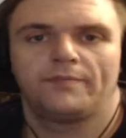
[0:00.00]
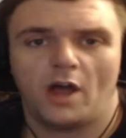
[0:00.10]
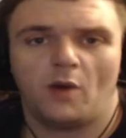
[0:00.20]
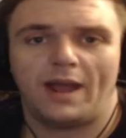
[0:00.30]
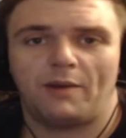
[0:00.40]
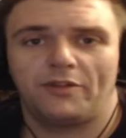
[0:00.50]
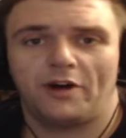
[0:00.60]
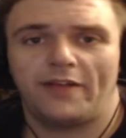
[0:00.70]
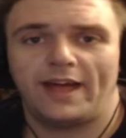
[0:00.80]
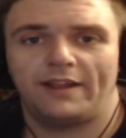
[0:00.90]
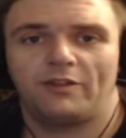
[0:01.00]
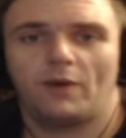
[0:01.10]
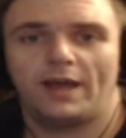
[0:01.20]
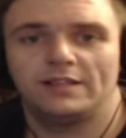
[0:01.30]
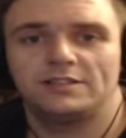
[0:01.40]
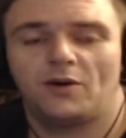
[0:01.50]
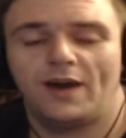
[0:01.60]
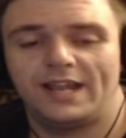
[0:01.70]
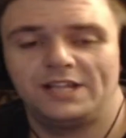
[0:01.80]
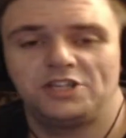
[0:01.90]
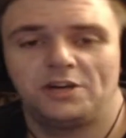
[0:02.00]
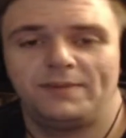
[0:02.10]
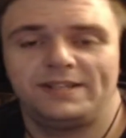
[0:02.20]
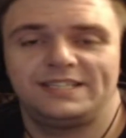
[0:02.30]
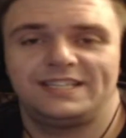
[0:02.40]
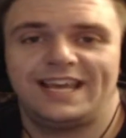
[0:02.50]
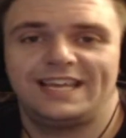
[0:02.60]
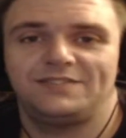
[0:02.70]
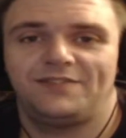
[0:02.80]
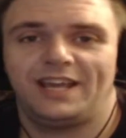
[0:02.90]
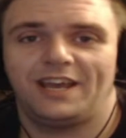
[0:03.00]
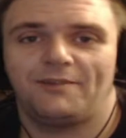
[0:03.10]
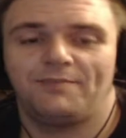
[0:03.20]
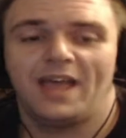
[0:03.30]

Alright, with all that out of the way, let's go ahead and jump into today's video.